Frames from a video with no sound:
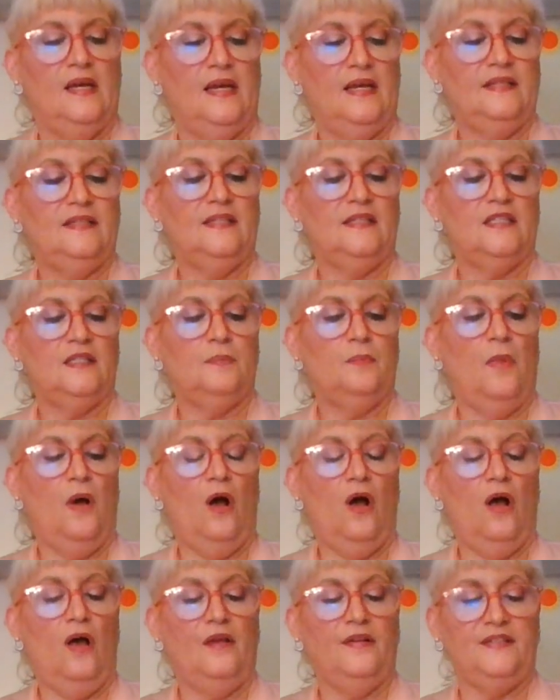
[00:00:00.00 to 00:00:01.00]
It's a
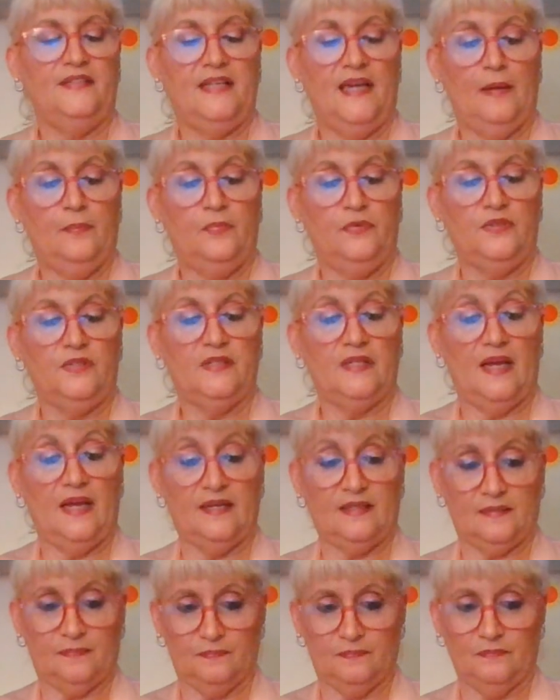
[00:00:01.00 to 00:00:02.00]
small sample
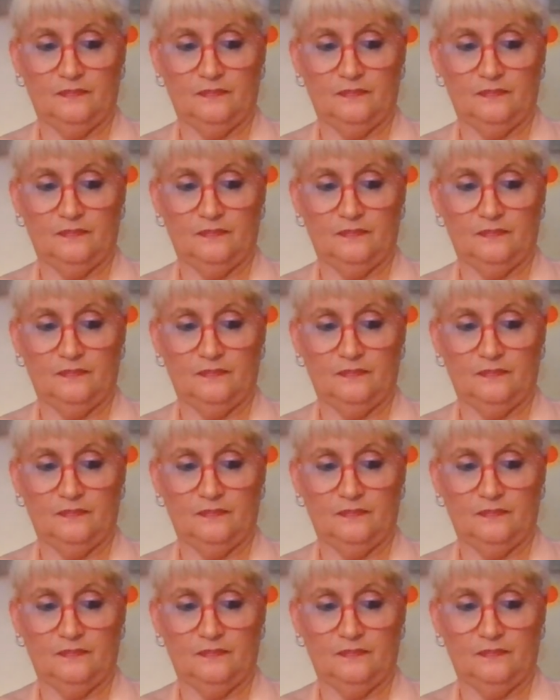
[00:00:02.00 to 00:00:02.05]
size